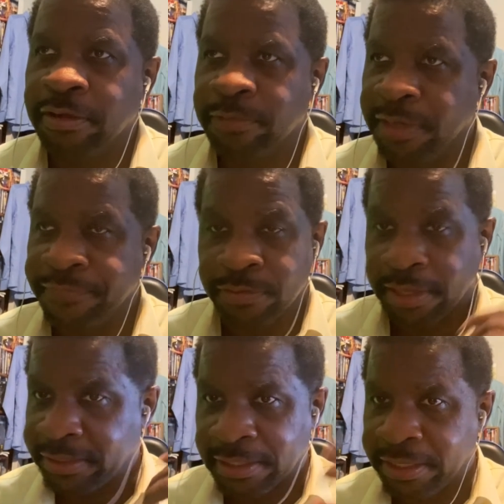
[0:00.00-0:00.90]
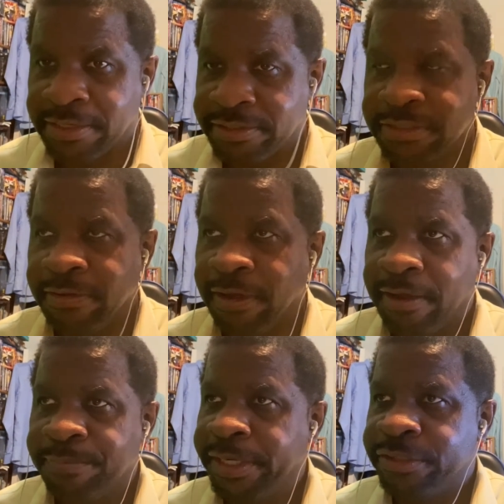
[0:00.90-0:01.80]
giving you like the latest
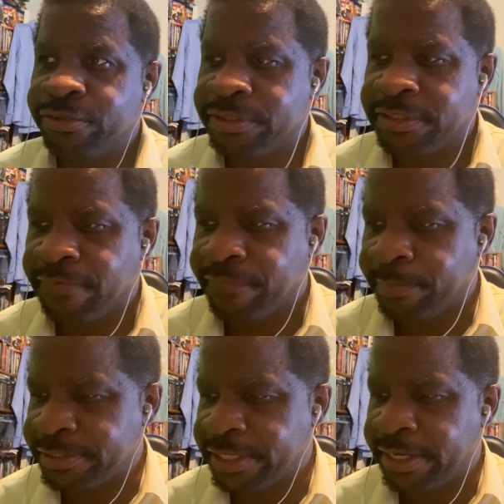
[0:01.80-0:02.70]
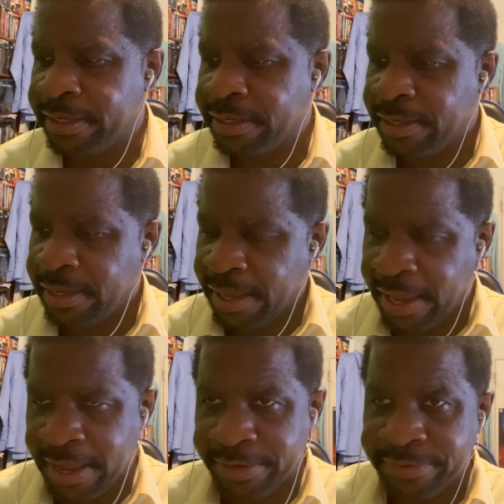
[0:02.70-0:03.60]
pictures and stuff from the set.
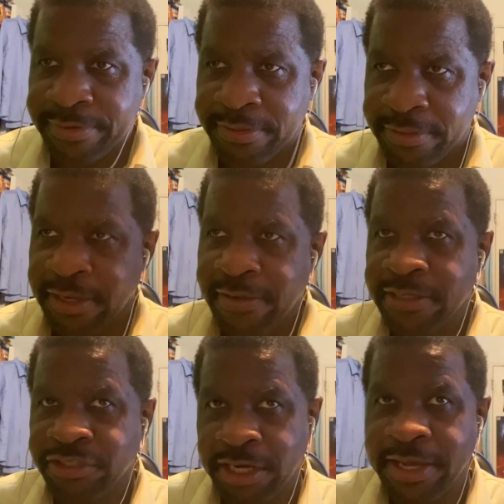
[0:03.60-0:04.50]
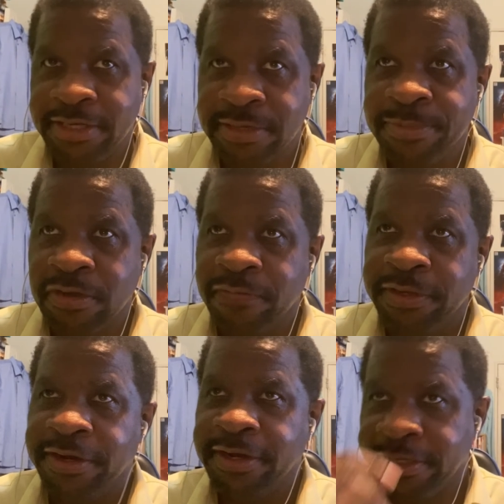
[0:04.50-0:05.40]
And they had J.K. Simmons over
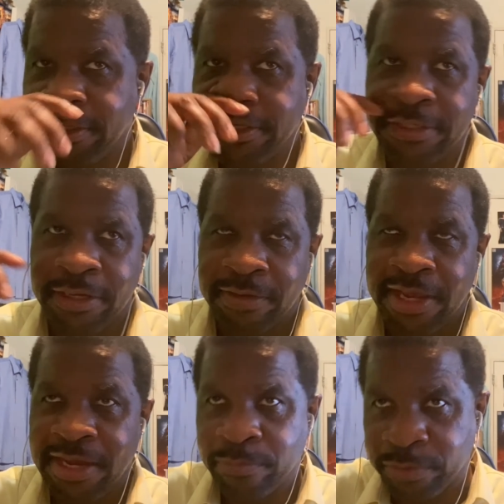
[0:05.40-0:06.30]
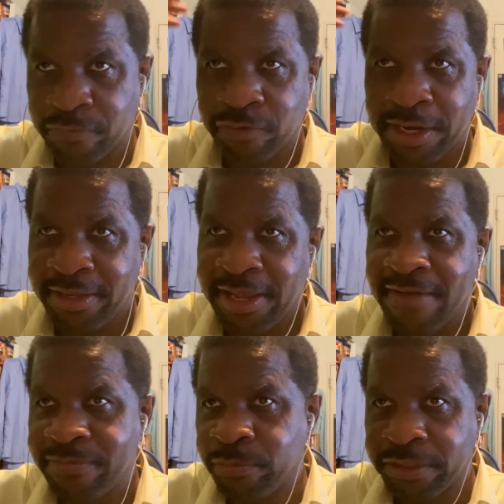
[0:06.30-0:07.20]
there, and they had him with the red,
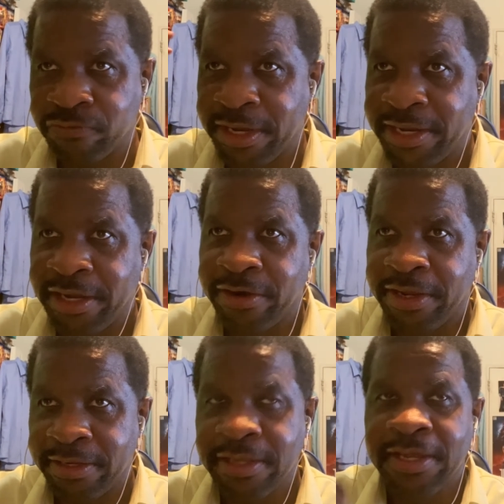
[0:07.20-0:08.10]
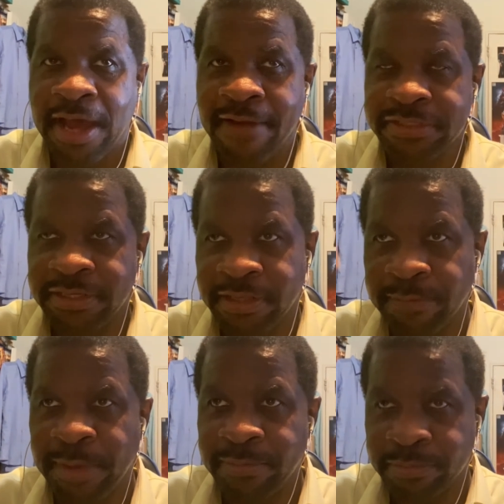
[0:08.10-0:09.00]
and obviously they
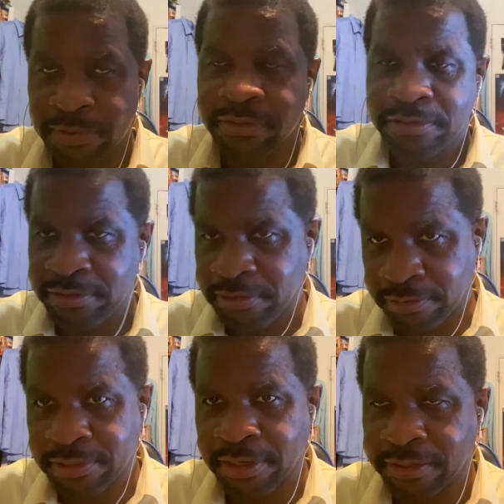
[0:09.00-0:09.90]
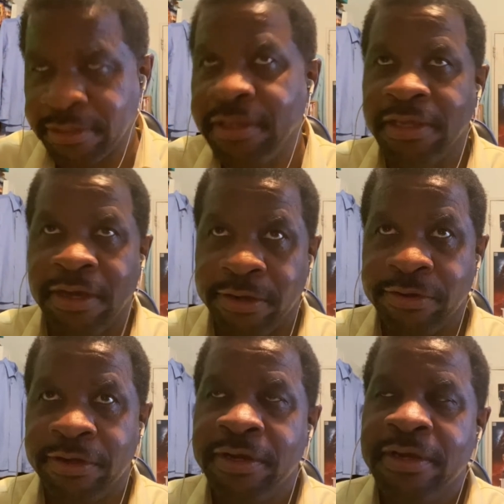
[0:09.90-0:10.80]
made him, to look
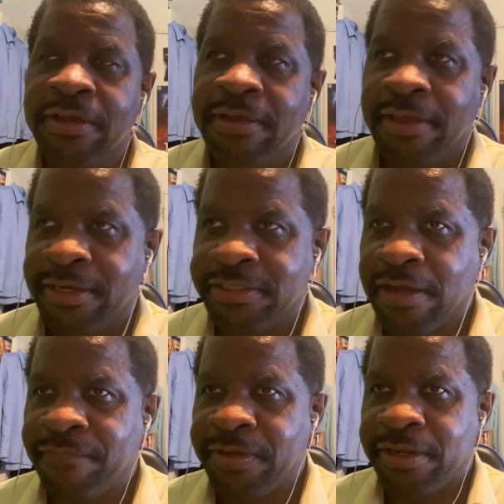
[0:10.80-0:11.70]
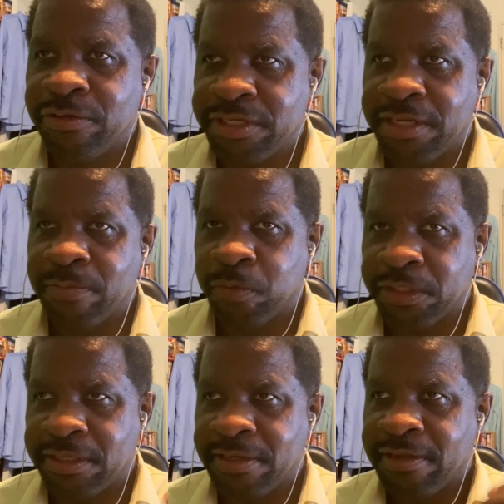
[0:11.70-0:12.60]
younger and stuff. And then you see him with
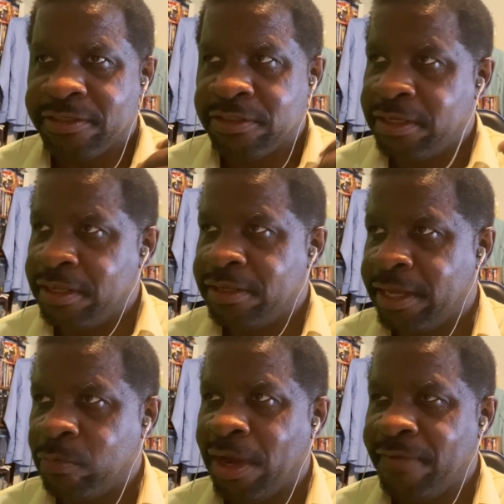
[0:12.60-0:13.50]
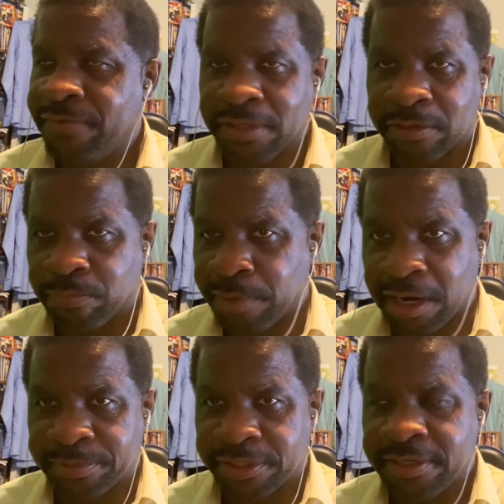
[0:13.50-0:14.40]
his then wife and little
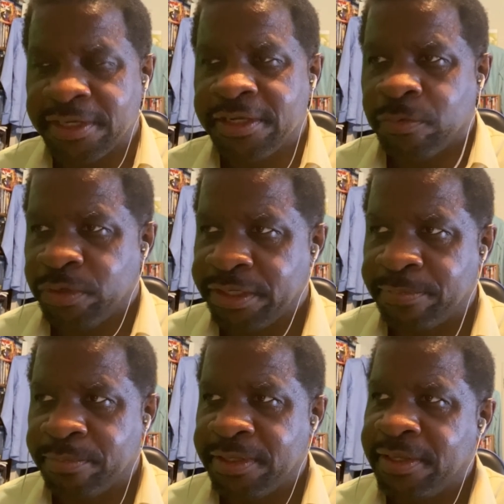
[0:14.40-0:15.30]
barber with him